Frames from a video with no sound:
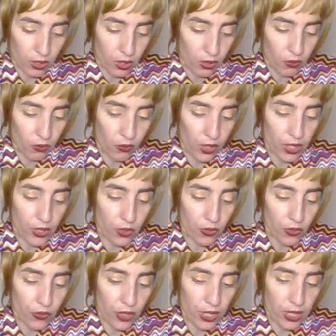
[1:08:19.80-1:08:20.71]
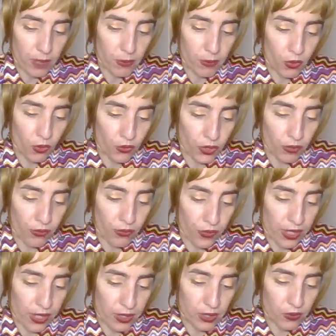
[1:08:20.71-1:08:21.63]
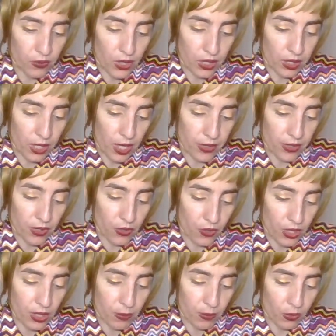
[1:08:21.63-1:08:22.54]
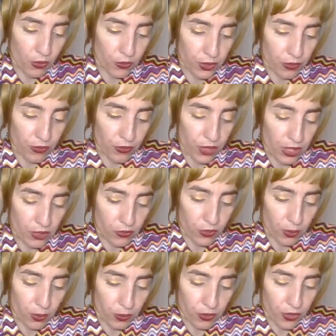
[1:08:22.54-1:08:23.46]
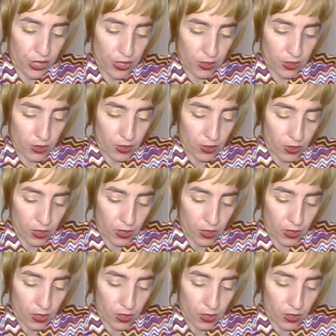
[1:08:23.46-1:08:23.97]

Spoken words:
Will you really move the things? Will Katie really move the things from Chris?